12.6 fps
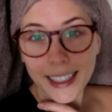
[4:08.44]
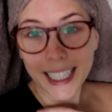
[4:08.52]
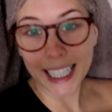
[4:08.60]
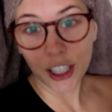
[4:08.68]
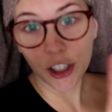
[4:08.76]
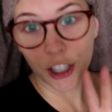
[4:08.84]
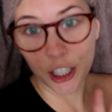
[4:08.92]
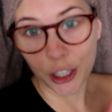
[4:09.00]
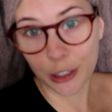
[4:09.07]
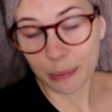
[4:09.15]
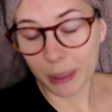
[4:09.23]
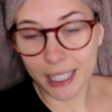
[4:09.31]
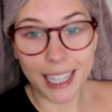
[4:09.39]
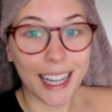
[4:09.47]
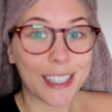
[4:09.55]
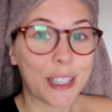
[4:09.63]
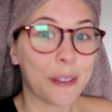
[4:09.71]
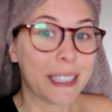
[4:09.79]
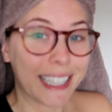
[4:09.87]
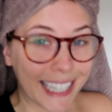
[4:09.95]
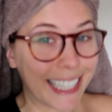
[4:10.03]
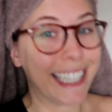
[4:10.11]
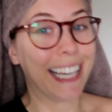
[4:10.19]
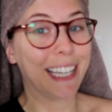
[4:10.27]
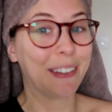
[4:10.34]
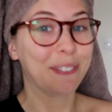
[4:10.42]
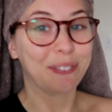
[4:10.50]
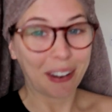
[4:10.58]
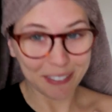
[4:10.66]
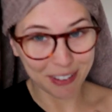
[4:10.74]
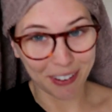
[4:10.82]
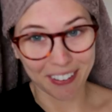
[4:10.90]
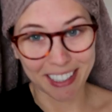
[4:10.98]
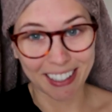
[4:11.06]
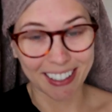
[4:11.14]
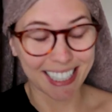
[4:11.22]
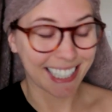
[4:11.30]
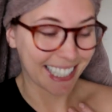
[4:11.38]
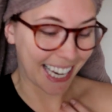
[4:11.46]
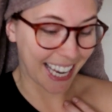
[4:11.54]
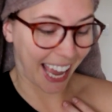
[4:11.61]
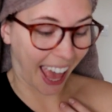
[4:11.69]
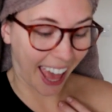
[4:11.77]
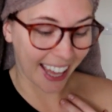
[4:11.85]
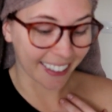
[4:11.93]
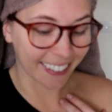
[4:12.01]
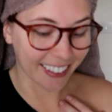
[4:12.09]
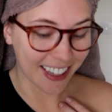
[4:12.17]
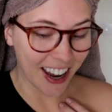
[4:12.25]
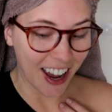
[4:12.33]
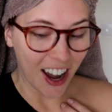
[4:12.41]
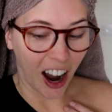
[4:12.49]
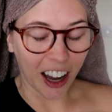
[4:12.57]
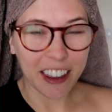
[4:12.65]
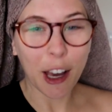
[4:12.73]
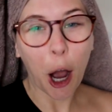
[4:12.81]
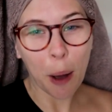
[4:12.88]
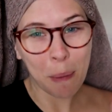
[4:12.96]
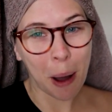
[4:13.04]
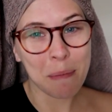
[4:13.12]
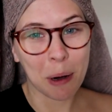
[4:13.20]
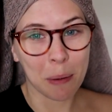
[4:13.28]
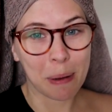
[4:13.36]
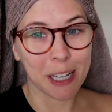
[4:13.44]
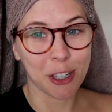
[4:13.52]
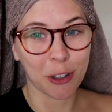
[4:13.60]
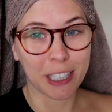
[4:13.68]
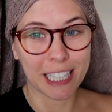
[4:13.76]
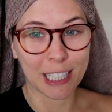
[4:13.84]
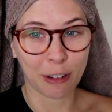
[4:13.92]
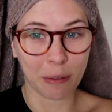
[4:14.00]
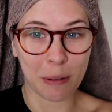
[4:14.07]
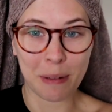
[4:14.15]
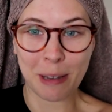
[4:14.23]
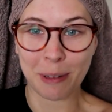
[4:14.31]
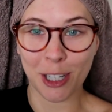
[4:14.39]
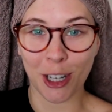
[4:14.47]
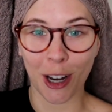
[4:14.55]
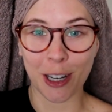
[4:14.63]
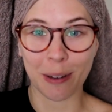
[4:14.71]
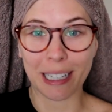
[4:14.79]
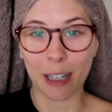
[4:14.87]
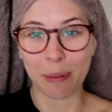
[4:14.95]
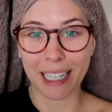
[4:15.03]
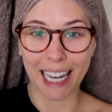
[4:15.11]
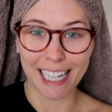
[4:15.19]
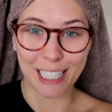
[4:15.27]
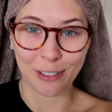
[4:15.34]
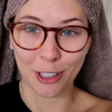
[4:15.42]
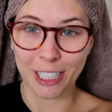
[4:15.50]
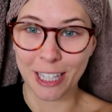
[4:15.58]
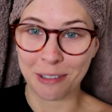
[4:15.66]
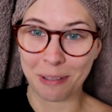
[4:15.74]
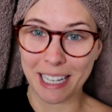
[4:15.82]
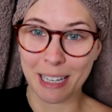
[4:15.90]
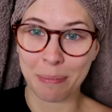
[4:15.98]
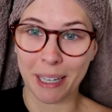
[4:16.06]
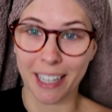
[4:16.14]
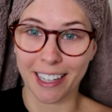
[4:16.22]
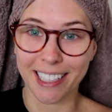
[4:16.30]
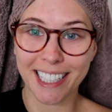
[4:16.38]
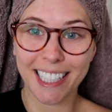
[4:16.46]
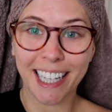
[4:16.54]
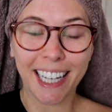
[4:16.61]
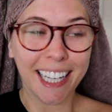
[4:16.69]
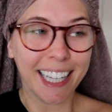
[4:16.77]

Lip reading: In other news, my tattoo is healing very, very nicely, and I think I might put a picture on Instagram and maybe show you a little bit later on in the week because